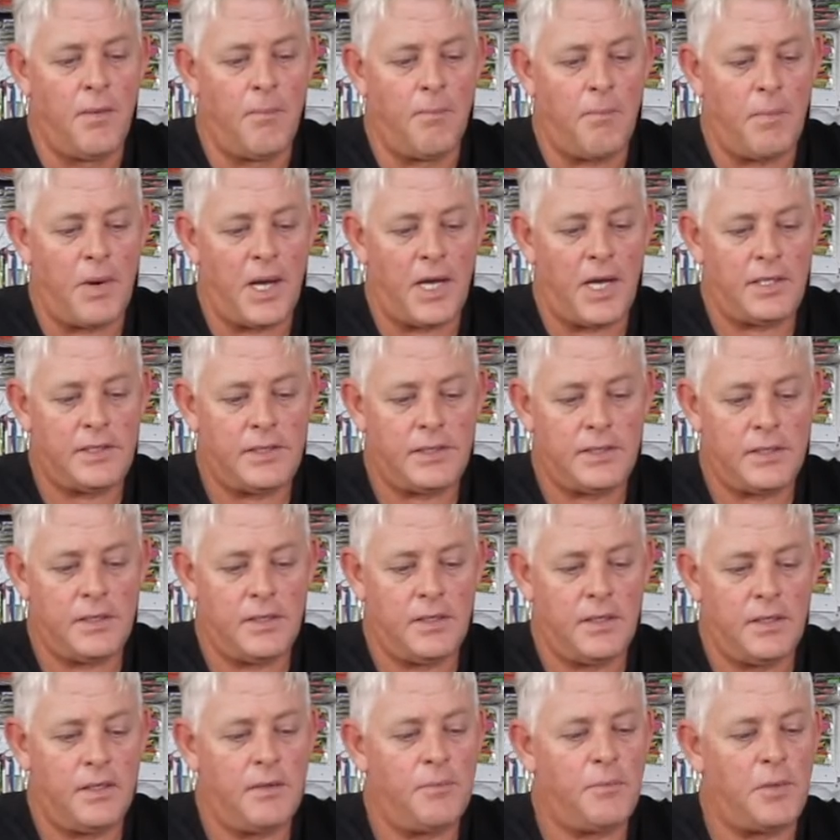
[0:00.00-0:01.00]
but
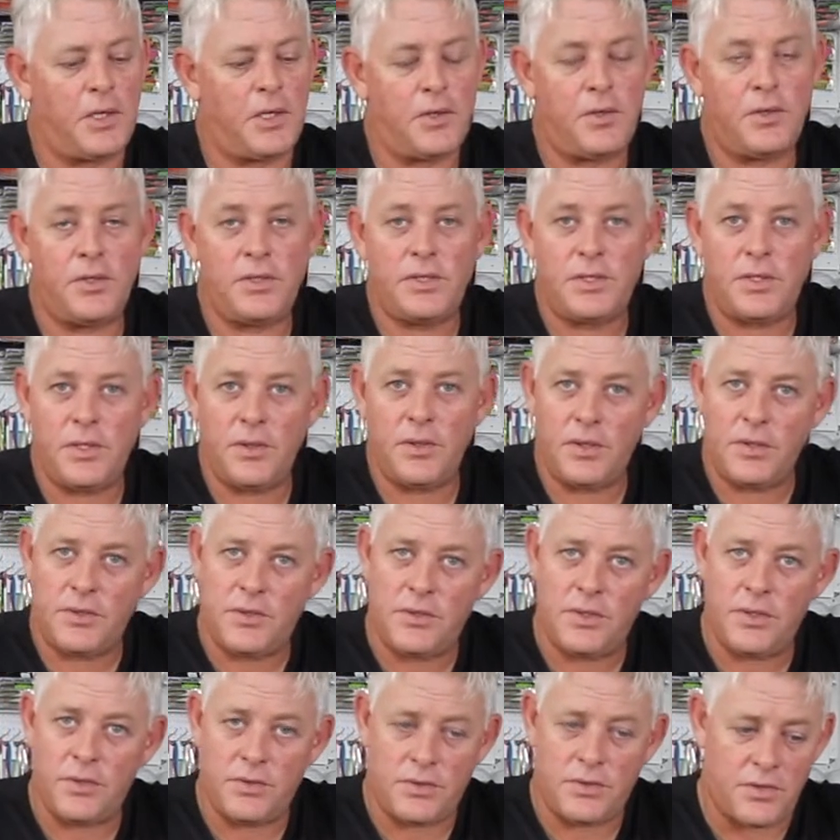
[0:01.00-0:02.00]
because you're
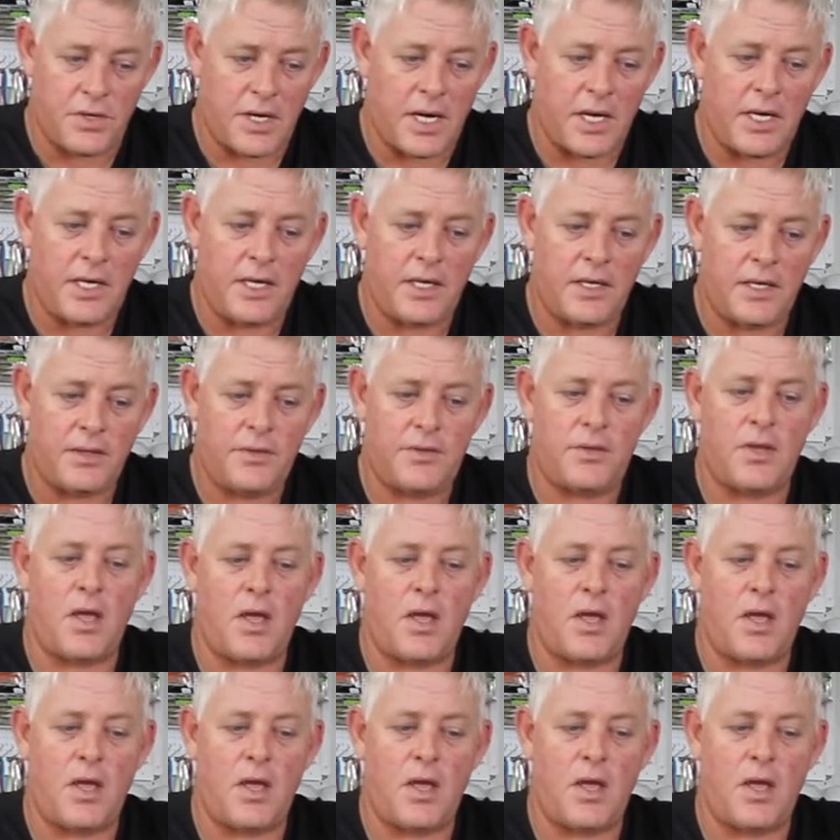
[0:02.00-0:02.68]
dragging it